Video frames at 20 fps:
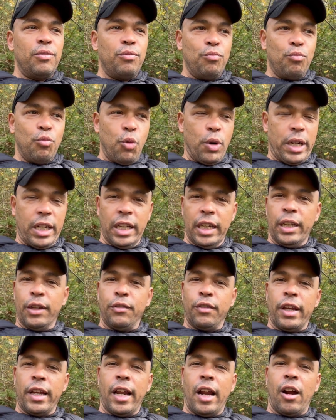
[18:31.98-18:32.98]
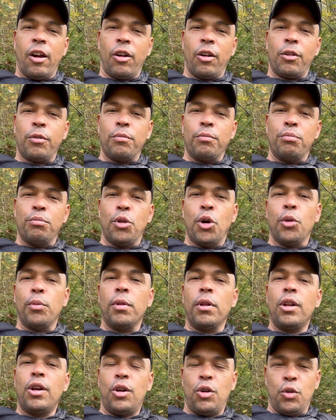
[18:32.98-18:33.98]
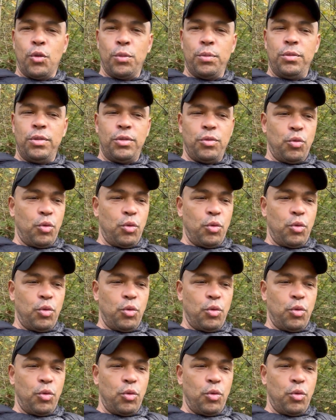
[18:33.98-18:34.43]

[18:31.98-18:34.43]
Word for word: we live in our mobile homes,